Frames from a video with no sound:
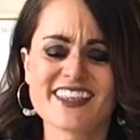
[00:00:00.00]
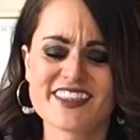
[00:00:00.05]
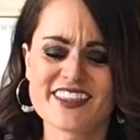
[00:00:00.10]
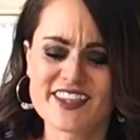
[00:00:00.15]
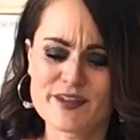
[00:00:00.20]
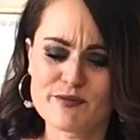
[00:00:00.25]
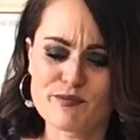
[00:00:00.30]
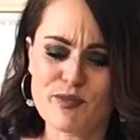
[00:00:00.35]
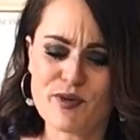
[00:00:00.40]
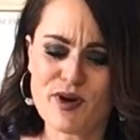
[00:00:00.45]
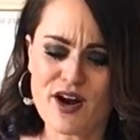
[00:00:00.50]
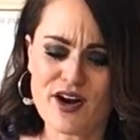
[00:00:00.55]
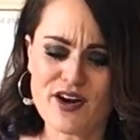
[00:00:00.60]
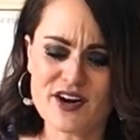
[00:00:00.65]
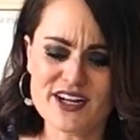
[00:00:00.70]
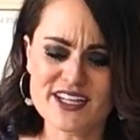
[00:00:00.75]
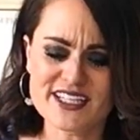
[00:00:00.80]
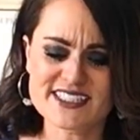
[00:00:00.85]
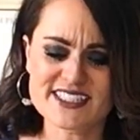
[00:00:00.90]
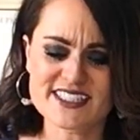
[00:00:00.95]
The
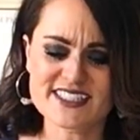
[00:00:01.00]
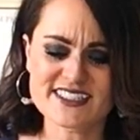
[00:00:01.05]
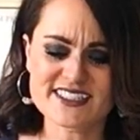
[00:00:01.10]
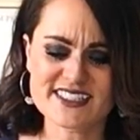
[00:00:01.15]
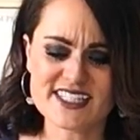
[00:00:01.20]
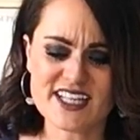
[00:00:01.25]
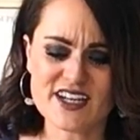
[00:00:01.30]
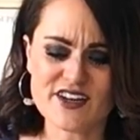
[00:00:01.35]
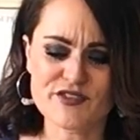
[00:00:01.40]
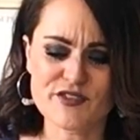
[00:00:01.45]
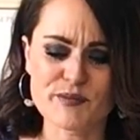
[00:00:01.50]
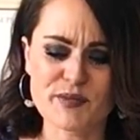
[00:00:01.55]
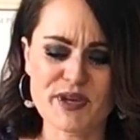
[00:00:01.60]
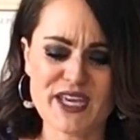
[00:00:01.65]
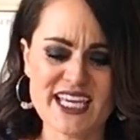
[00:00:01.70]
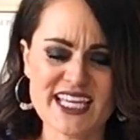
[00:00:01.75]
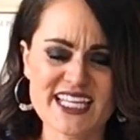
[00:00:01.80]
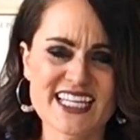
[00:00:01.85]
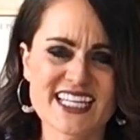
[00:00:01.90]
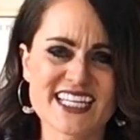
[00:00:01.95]
part itself of
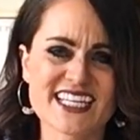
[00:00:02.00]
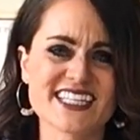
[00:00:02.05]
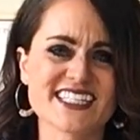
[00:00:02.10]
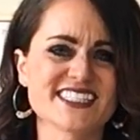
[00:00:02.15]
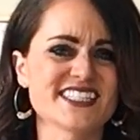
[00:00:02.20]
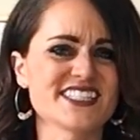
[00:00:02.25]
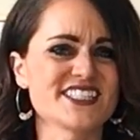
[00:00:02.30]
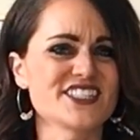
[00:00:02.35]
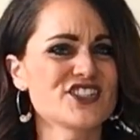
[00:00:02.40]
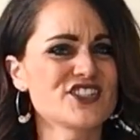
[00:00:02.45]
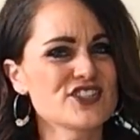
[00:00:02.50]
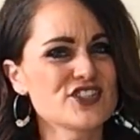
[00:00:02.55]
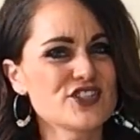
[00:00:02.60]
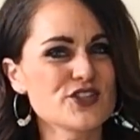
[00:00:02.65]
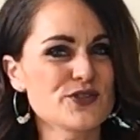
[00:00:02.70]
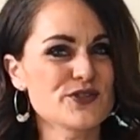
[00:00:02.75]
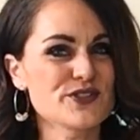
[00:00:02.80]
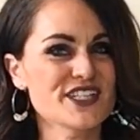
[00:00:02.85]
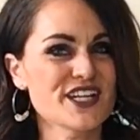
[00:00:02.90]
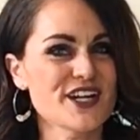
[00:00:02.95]
painting isn't
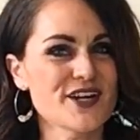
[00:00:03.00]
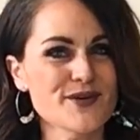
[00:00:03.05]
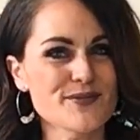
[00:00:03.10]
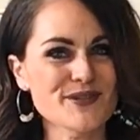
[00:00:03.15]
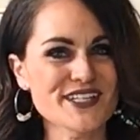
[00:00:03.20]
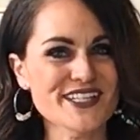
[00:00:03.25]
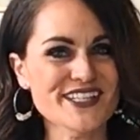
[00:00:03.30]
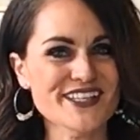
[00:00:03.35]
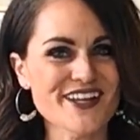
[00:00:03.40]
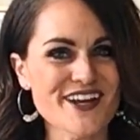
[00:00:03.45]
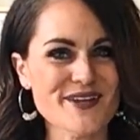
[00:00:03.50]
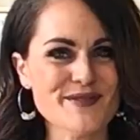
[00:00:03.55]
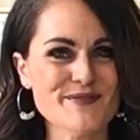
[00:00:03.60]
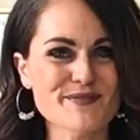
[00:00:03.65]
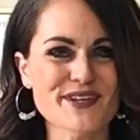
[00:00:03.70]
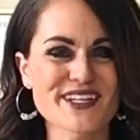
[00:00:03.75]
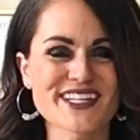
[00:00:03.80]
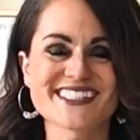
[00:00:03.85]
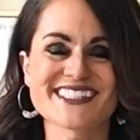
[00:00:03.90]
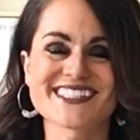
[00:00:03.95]
too terribly long,
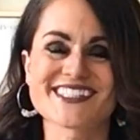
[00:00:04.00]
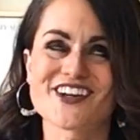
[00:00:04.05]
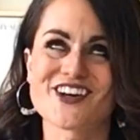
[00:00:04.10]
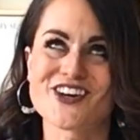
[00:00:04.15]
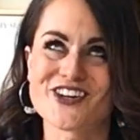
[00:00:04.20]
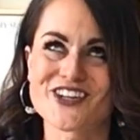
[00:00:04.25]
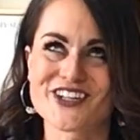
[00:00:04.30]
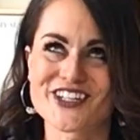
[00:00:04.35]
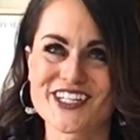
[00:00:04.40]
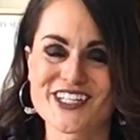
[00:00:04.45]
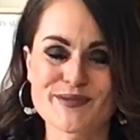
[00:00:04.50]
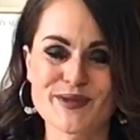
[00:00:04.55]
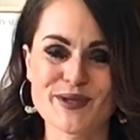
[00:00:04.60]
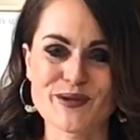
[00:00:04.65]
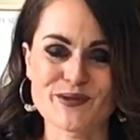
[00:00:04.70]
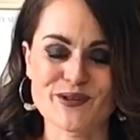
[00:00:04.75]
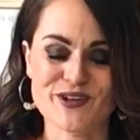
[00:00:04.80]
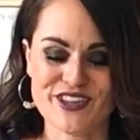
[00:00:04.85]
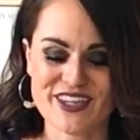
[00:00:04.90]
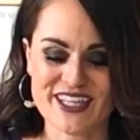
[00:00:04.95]
but it's all gonna be
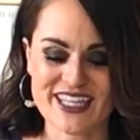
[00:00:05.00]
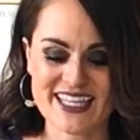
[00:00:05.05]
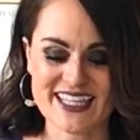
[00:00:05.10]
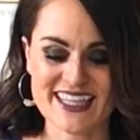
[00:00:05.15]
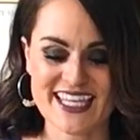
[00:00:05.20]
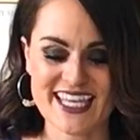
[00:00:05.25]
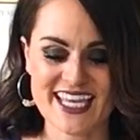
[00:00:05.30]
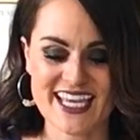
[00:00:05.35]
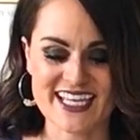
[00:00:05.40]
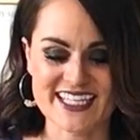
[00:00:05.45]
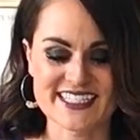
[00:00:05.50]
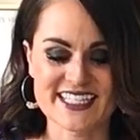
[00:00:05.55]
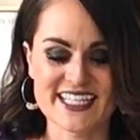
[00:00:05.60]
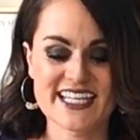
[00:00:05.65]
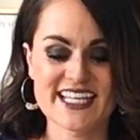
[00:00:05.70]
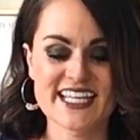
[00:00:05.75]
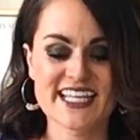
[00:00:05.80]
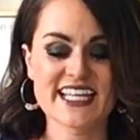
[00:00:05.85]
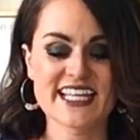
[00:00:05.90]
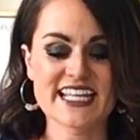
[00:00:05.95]
worth it in the end.
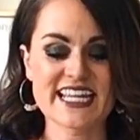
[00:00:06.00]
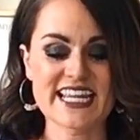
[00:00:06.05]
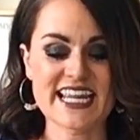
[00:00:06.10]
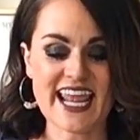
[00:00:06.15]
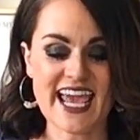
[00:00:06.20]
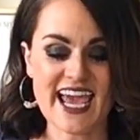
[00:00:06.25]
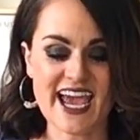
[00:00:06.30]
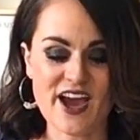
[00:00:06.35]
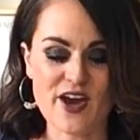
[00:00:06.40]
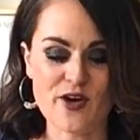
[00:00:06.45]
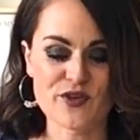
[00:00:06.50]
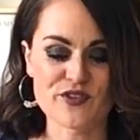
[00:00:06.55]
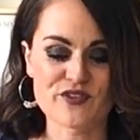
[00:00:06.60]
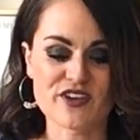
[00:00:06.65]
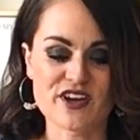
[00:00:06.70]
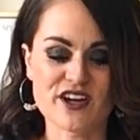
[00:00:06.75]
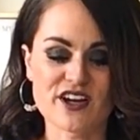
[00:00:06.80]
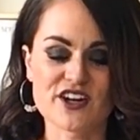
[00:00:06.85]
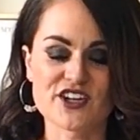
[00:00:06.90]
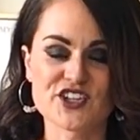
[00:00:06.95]
Now we've
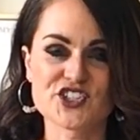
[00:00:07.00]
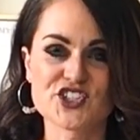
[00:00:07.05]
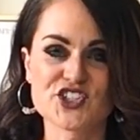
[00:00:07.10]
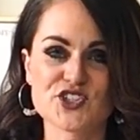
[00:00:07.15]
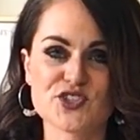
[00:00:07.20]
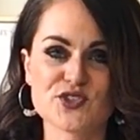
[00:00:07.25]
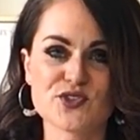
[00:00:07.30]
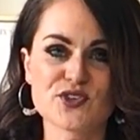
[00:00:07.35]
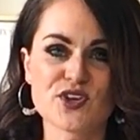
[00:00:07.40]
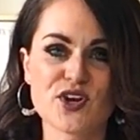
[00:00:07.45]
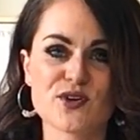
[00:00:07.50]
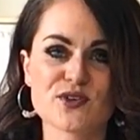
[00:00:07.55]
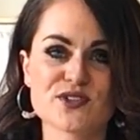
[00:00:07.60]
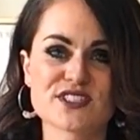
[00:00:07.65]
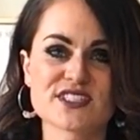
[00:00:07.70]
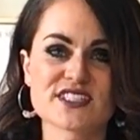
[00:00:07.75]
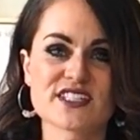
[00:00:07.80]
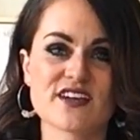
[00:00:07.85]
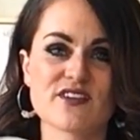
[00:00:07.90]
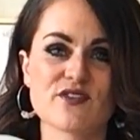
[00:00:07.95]
got our two
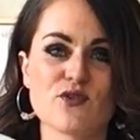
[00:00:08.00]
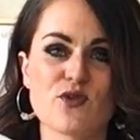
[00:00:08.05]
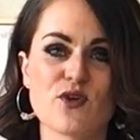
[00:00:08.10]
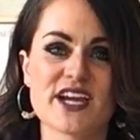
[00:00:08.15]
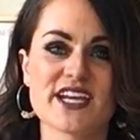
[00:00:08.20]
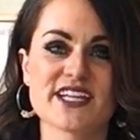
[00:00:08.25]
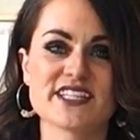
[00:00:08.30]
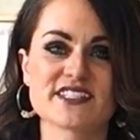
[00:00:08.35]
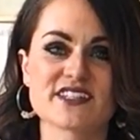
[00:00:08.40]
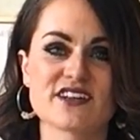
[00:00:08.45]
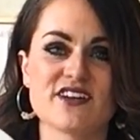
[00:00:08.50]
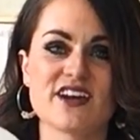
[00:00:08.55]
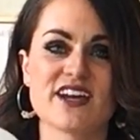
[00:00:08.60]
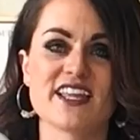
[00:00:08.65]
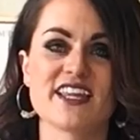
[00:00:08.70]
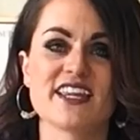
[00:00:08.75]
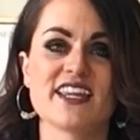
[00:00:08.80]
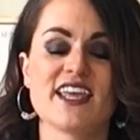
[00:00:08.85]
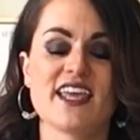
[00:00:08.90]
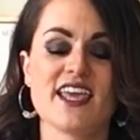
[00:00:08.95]
coats of white
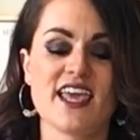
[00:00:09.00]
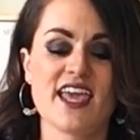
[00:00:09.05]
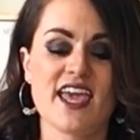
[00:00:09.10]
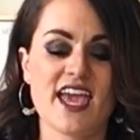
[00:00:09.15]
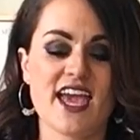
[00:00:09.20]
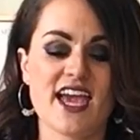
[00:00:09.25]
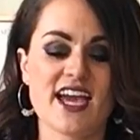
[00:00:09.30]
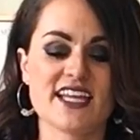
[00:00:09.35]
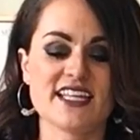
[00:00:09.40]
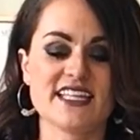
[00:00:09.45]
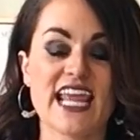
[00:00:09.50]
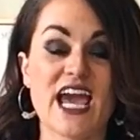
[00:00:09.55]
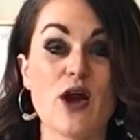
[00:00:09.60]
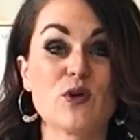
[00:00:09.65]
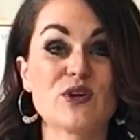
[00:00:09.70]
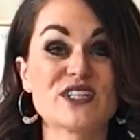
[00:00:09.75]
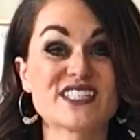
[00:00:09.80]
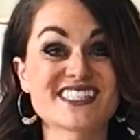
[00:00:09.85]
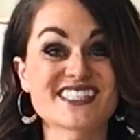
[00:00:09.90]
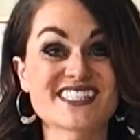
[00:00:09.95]
on, and
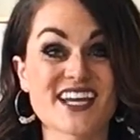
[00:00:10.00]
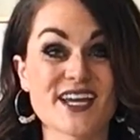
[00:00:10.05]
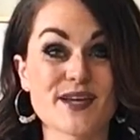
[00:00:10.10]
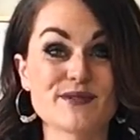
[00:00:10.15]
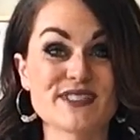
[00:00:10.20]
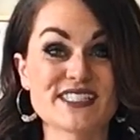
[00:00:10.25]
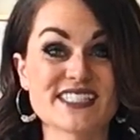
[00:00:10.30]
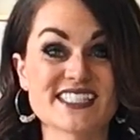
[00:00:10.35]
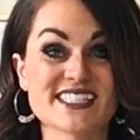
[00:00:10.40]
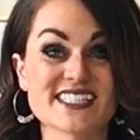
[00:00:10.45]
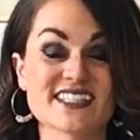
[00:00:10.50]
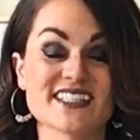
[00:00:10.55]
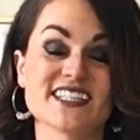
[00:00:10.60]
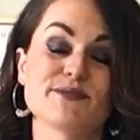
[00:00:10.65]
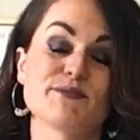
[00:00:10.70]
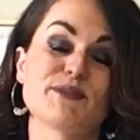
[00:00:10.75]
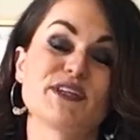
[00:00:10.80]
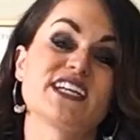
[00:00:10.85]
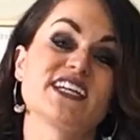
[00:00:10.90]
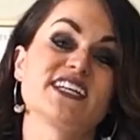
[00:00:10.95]
now it's time to seal
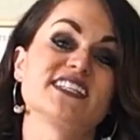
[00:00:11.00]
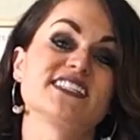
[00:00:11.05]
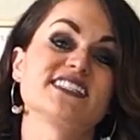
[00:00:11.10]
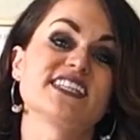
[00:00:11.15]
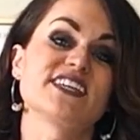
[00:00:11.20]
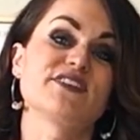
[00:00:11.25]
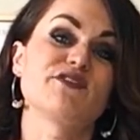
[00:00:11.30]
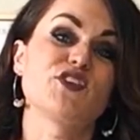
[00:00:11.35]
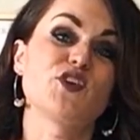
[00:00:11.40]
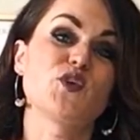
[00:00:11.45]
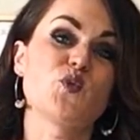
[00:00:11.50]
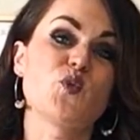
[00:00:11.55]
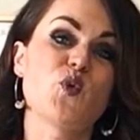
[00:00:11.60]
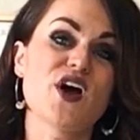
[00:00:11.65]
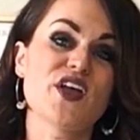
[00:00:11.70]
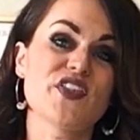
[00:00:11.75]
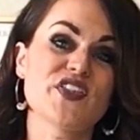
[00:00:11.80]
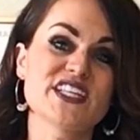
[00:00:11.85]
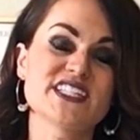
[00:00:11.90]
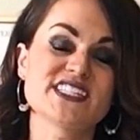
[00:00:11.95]
it, because if you
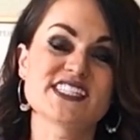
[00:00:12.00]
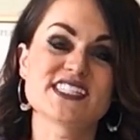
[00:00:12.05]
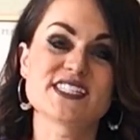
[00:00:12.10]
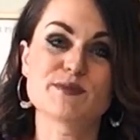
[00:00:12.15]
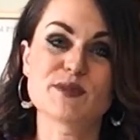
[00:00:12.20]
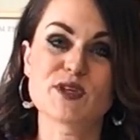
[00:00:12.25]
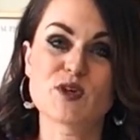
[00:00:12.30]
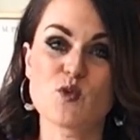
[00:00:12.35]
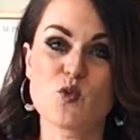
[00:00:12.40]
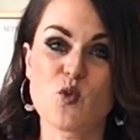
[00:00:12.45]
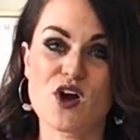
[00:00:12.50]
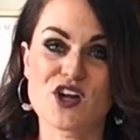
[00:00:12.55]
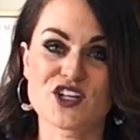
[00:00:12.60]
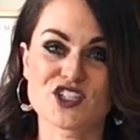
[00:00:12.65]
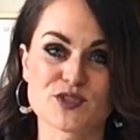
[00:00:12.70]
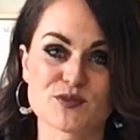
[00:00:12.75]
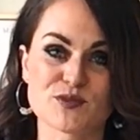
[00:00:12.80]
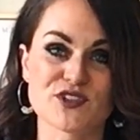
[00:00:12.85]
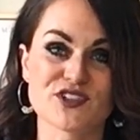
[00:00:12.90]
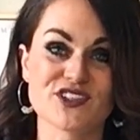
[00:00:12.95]
want this to be
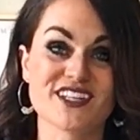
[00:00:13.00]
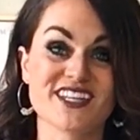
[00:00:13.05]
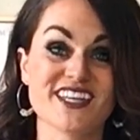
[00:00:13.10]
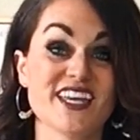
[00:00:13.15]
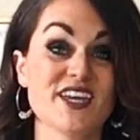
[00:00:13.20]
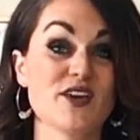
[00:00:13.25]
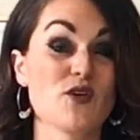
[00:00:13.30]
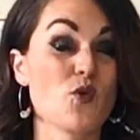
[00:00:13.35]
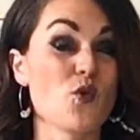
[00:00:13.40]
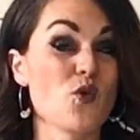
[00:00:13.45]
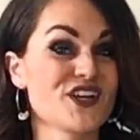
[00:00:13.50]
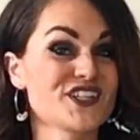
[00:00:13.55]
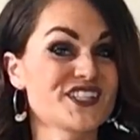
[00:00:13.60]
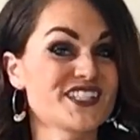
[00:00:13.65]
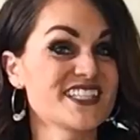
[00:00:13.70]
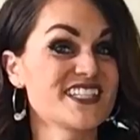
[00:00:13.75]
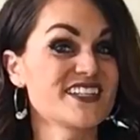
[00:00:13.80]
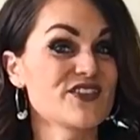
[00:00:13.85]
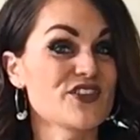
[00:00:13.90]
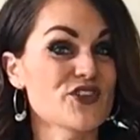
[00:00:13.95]
washable, want
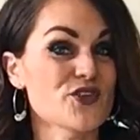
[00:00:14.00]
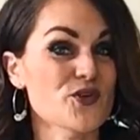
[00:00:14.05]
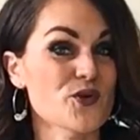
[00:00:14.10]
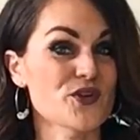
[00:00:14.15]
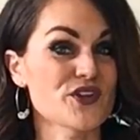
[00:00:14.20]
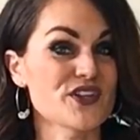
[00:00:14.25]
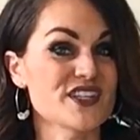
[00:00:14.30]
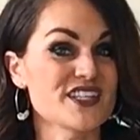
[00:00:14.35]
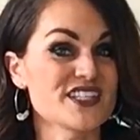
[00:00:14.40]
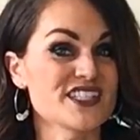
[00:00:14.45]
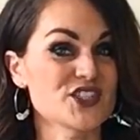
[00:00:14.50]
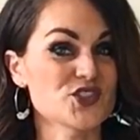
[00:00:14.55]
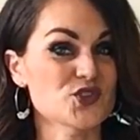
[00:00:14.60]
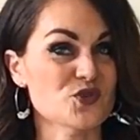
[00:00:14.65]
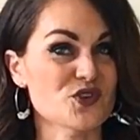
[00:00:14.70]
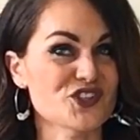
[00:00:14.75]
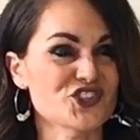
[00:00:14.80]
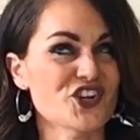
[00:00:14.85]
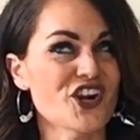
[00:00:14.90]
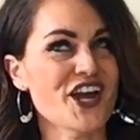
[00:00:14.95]
to even throw it in the
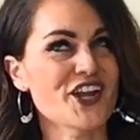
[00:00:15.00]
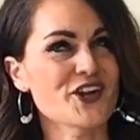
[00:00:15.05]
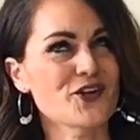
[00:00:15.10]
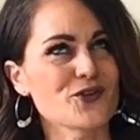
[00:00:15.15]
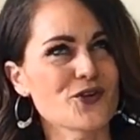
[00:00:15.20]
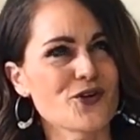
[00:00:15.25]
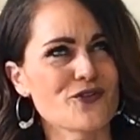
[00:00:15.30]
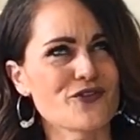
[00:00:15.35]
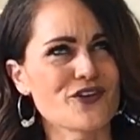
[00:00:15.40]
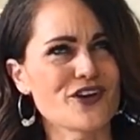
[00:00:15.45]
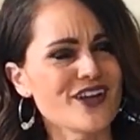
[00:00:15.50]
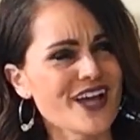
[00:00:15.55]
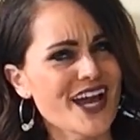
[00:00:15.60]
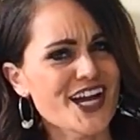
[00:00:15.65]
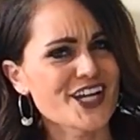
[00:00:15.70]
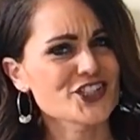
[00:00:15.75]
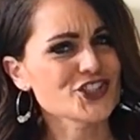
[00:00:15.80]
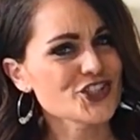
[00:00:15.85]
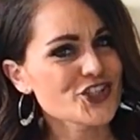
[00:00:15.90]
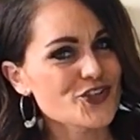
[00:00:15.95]
dishwasher, I don't know if I'll
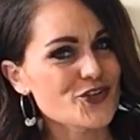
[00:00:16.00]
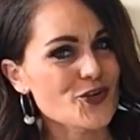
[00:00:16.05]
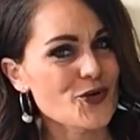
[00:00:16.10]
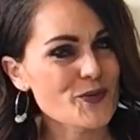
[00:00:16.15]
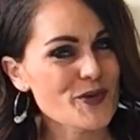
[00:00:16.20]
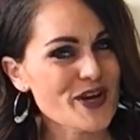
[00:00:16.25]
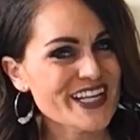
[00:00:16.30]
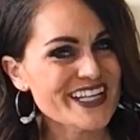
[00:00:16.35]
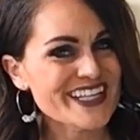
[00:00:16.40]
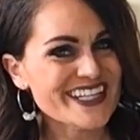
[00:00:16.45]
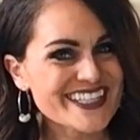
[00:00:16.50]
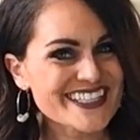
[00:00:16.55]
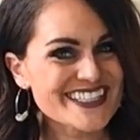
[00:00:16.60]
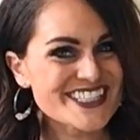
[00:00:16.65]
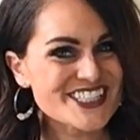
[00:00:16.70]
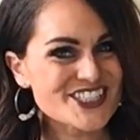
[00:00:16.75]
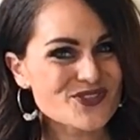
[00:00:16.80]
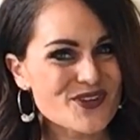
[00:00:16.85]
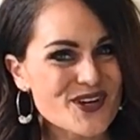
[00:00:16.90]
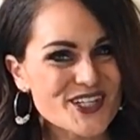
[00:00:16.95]
actually throw mine in the
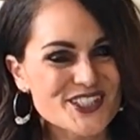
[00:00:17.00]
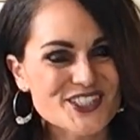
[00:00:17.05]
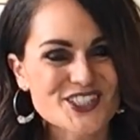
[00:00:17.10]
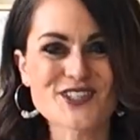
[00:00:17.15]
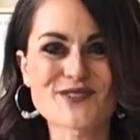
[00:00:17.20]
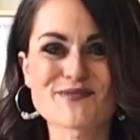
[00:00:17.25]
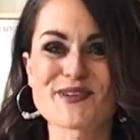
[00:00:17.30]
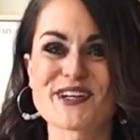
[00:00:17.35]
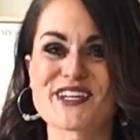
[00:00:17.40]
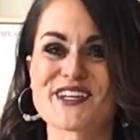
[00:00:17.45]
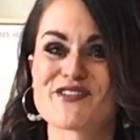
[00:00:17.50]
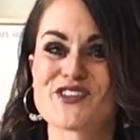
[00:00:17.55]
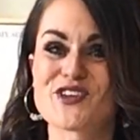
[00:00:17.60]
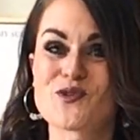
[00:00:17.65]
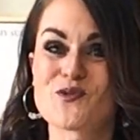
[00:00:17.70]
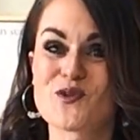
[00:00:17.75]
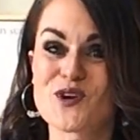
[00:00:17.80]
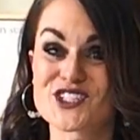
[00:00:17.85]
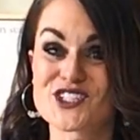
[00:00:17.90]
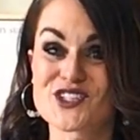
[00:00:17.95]
dishwasher, but if
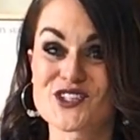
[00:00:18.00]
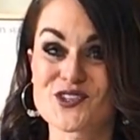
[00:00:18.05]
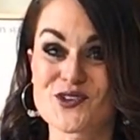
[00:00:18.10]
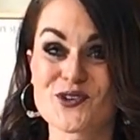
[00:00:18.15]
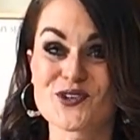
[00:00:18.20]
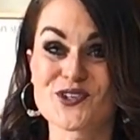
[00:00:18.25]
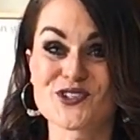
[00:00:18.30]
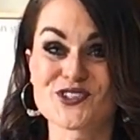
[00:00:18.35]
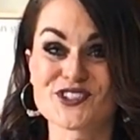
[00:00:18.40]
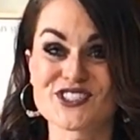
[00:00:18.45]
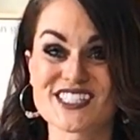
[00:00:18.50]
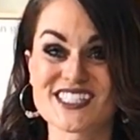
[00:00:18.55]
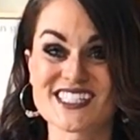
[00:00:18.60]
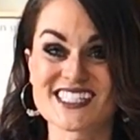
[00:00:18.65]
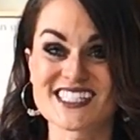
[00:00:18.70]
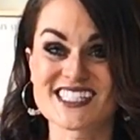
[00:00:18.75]
you want to throw yours in the